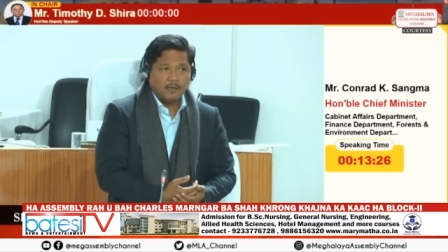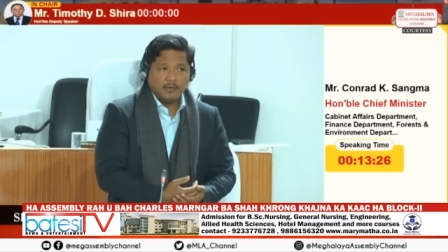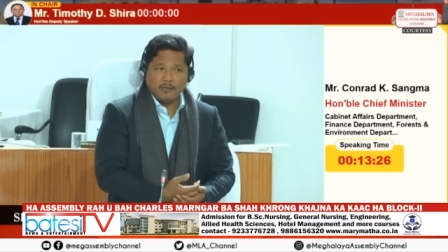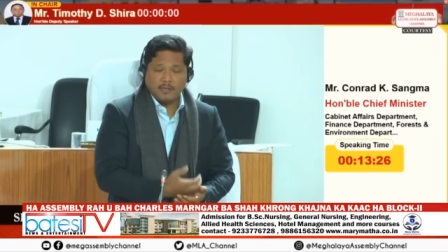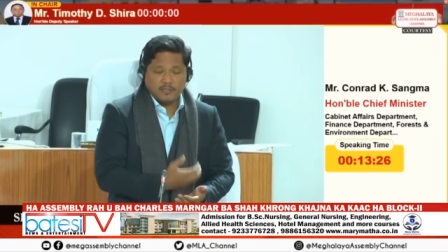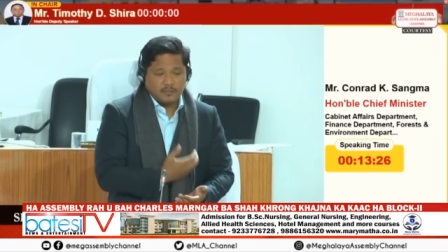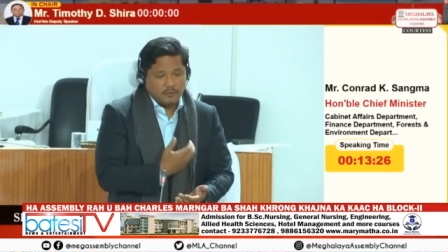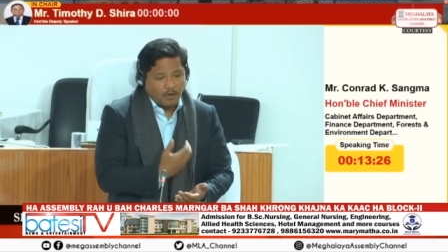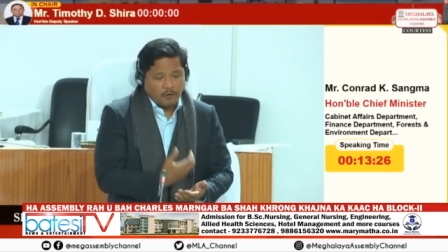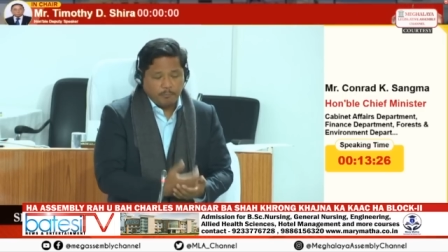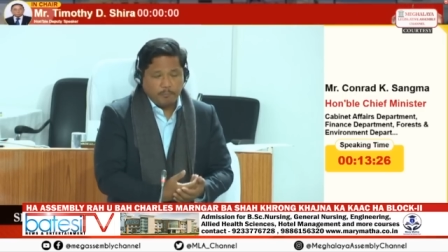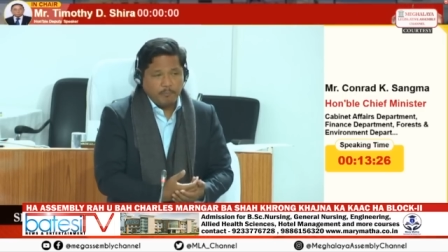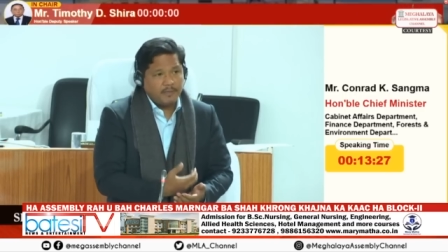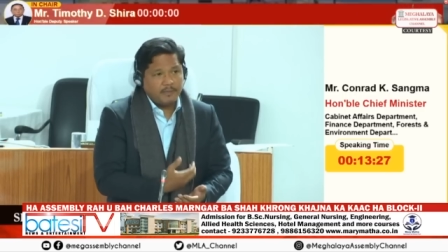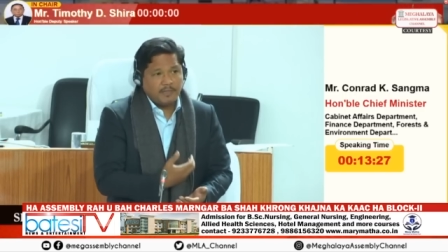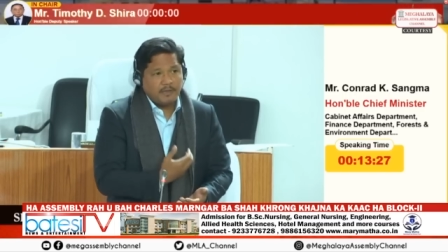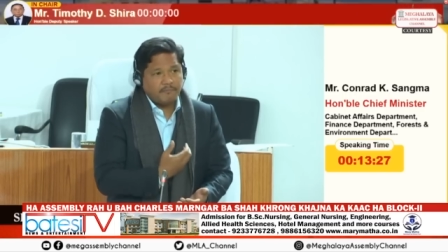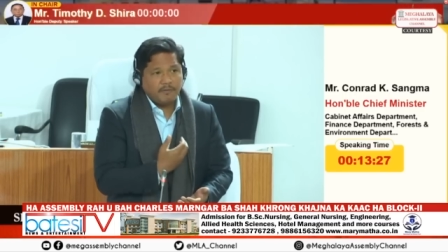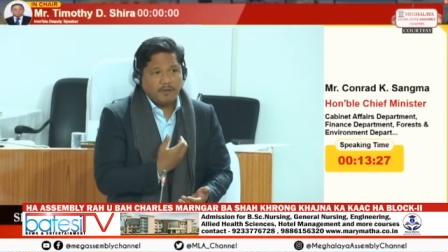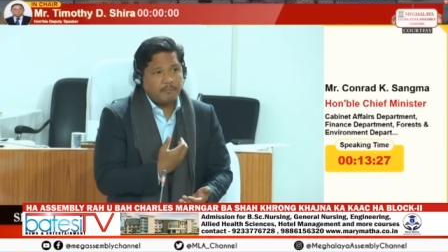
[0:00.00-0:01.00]
Does not mean
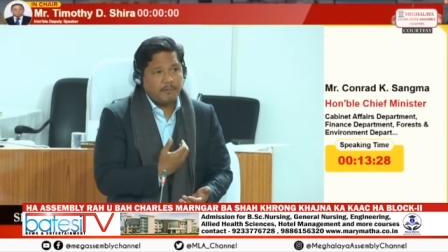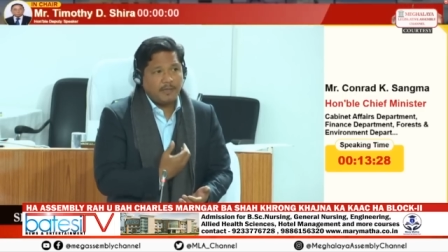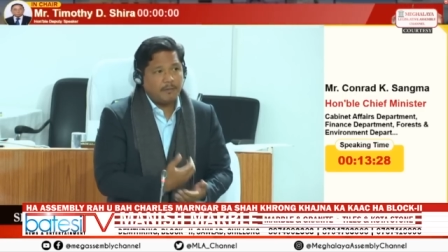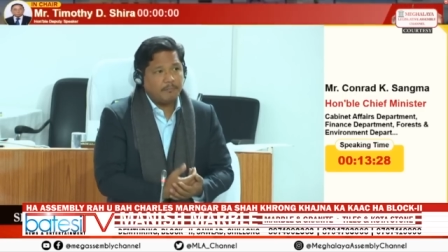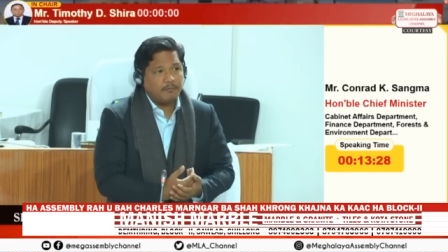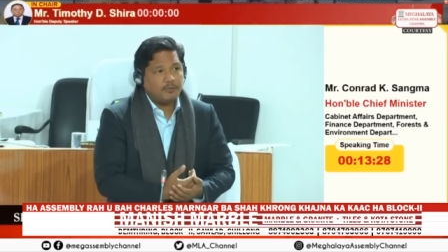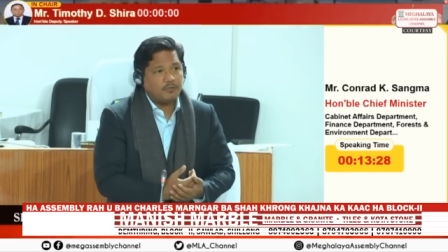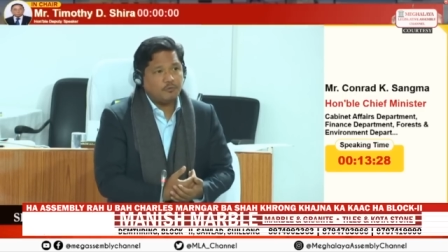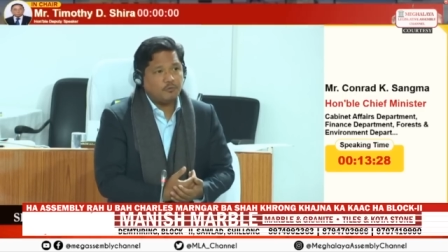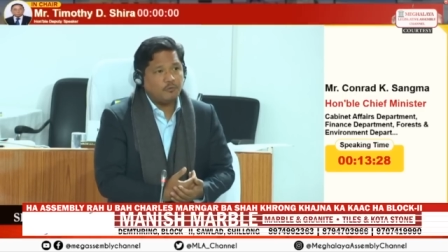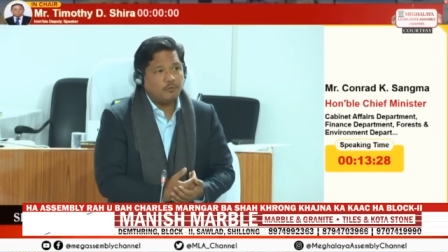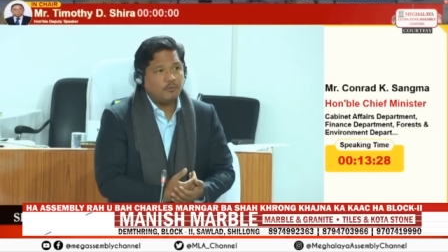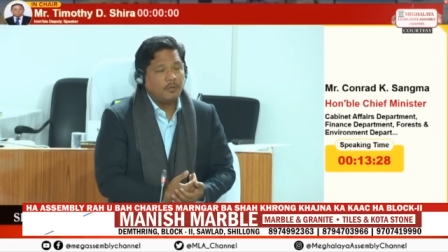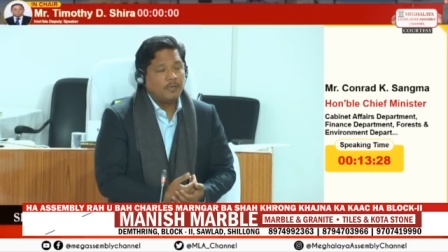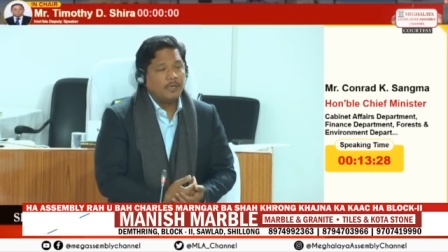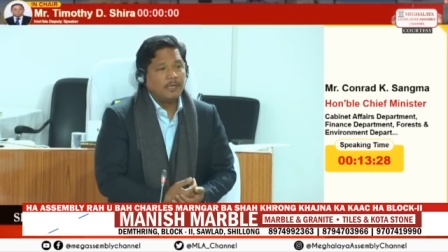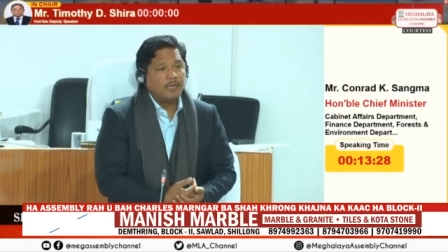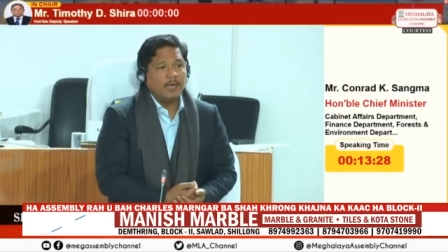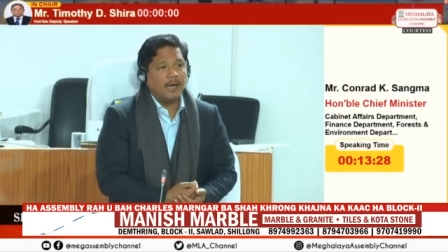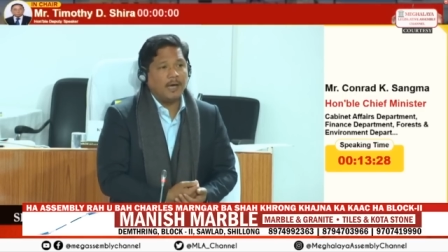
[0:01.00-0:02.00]
that we'll be able to
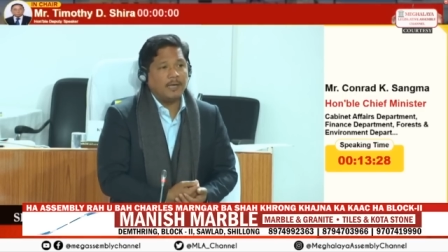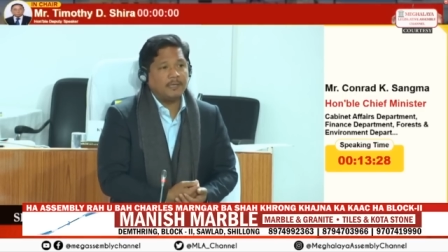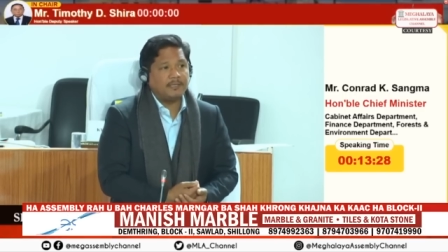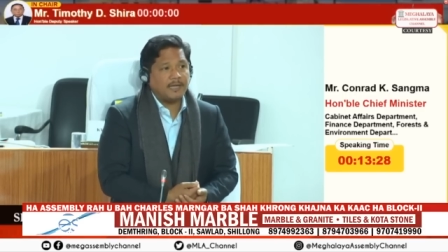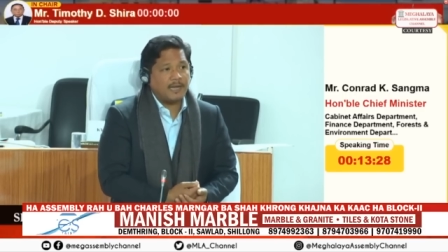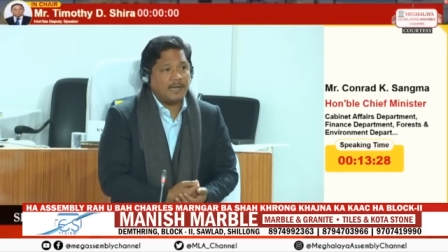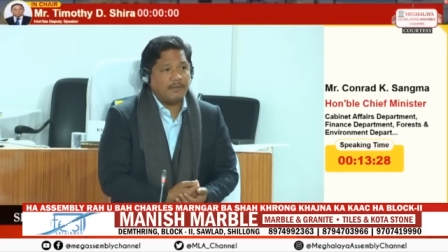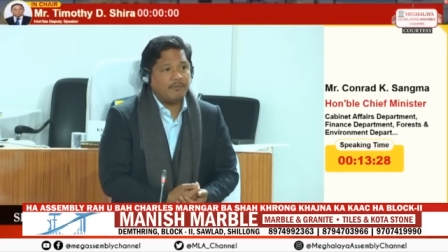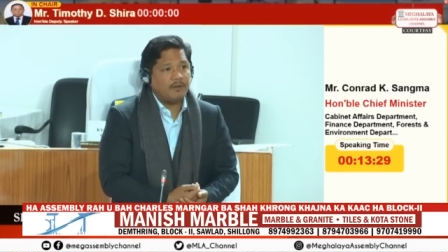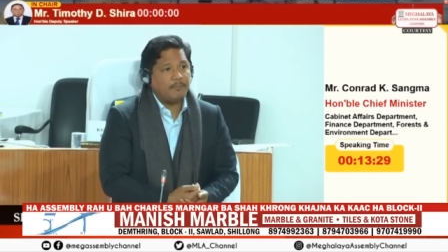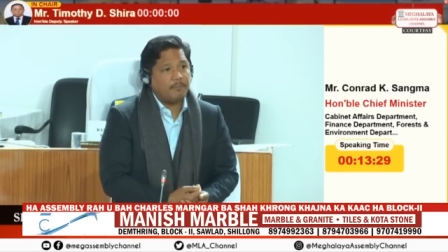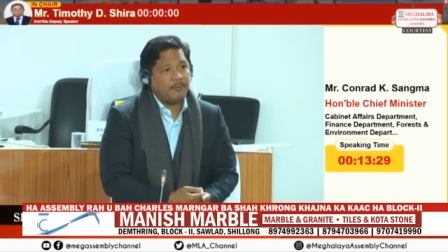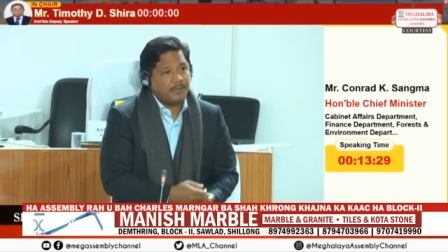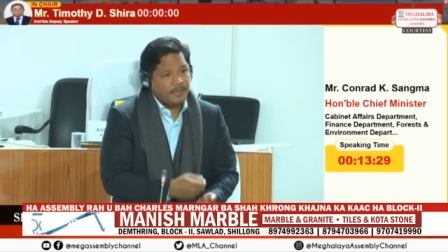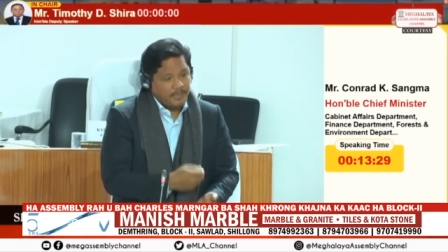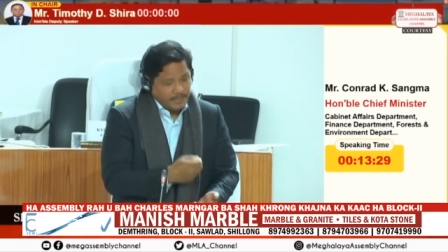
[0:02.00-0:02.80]
tell everybody,